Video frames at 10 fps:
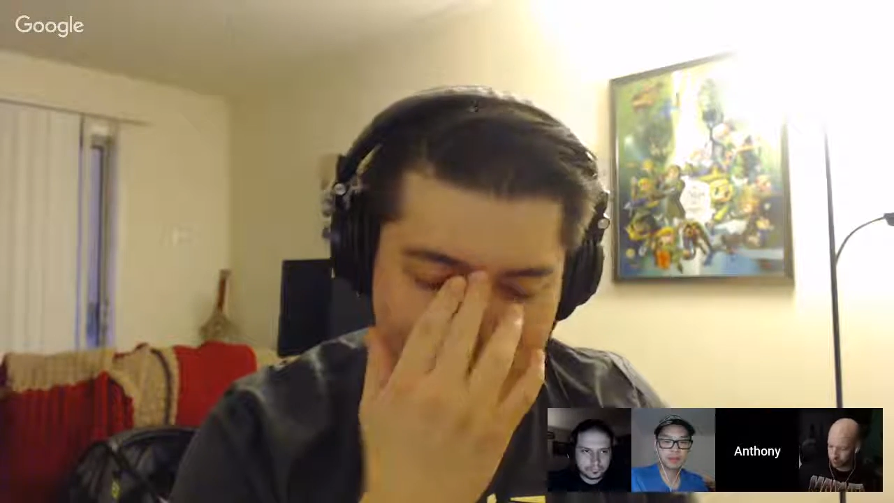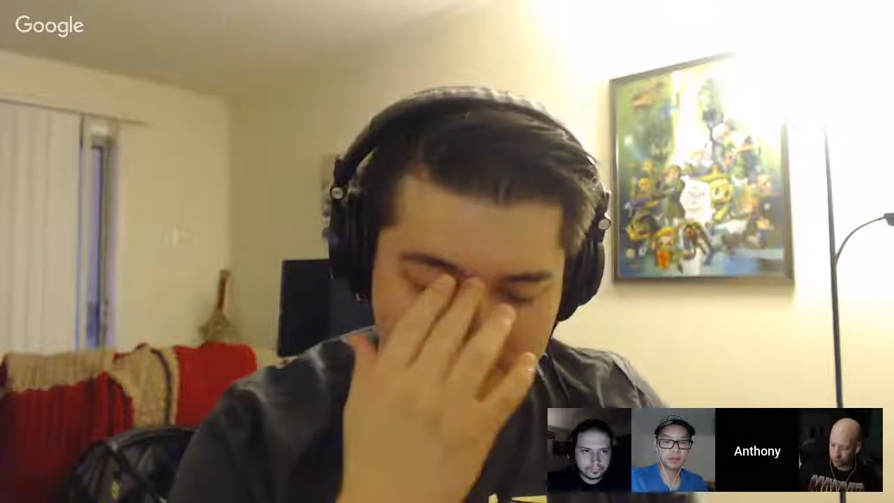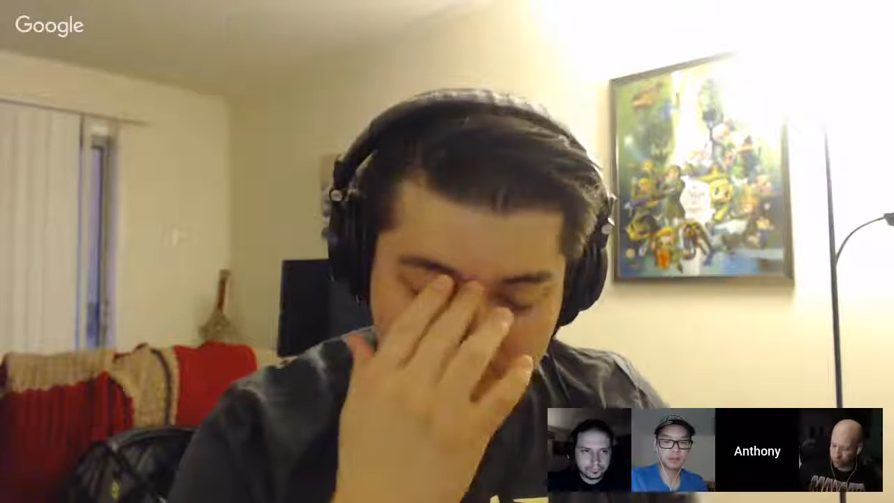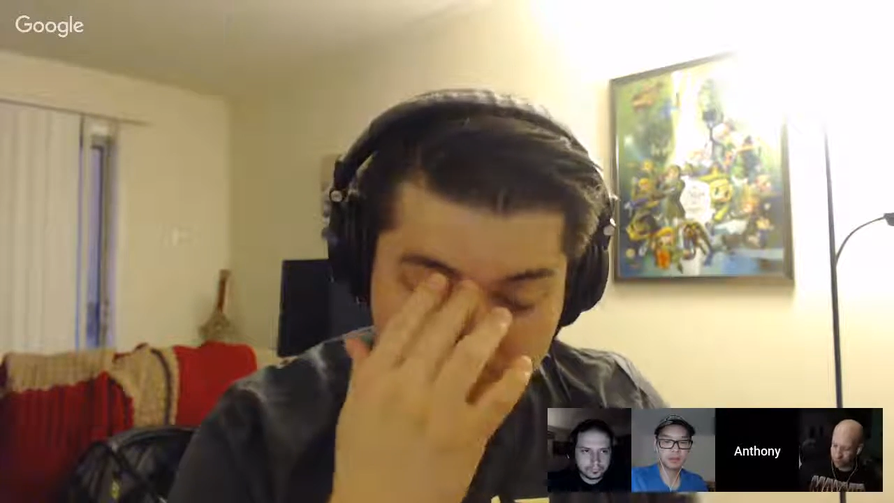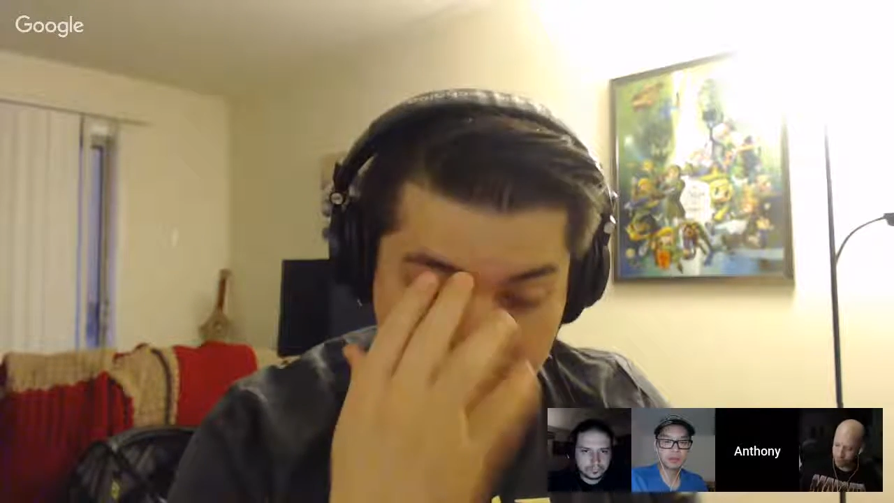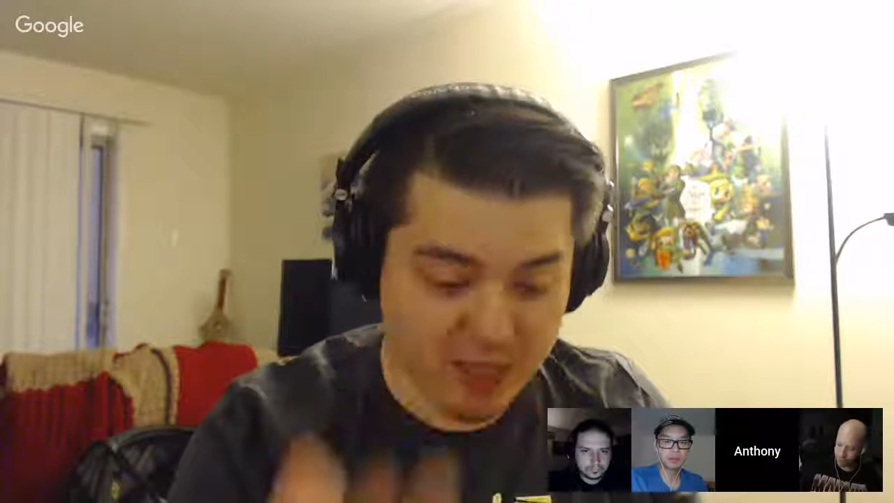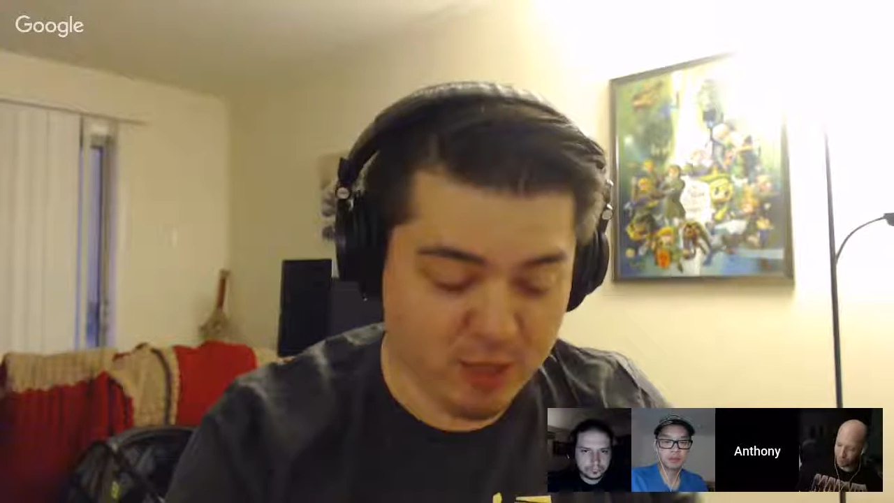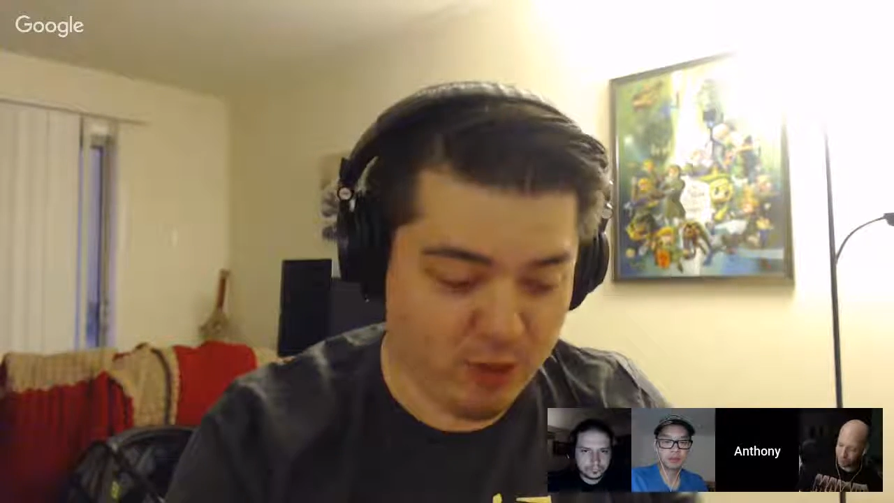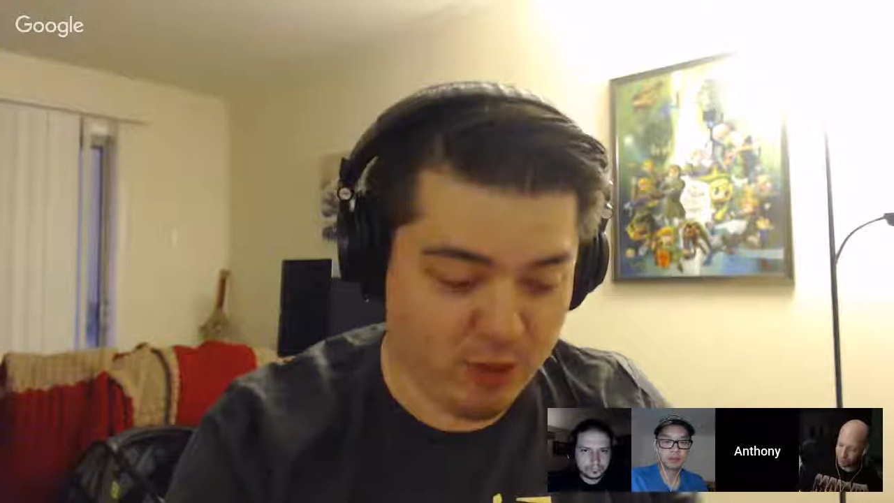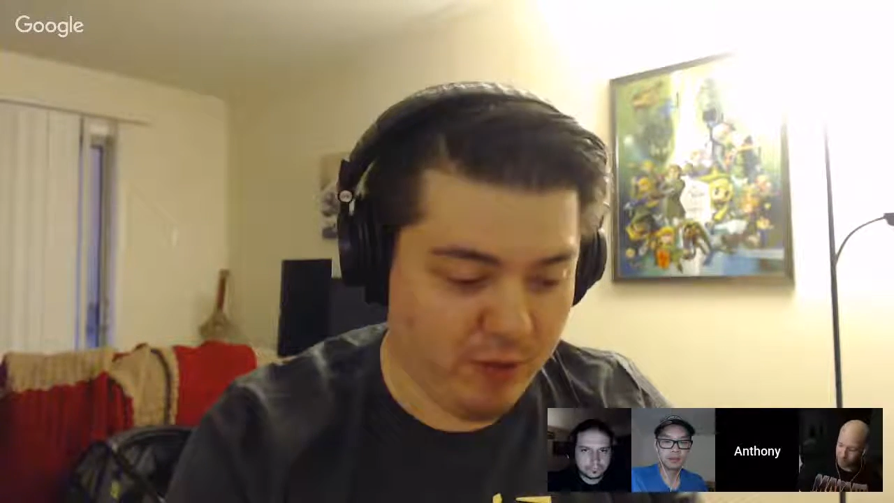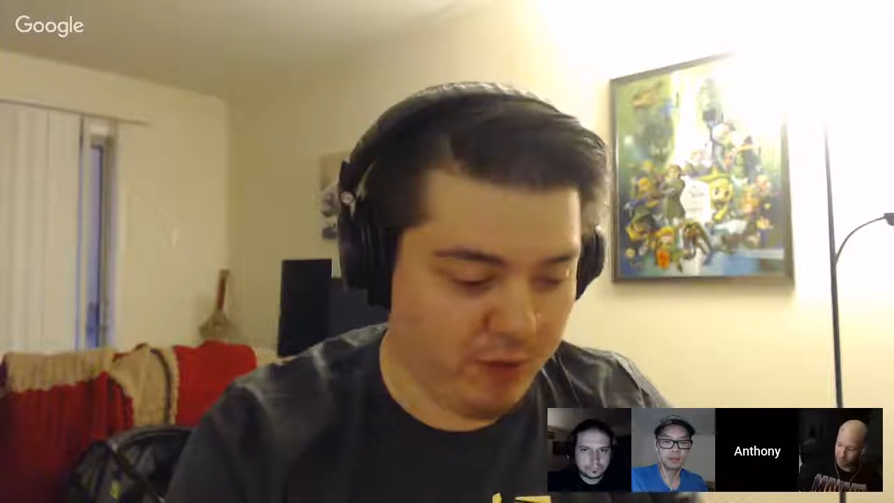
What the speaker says: make this one level?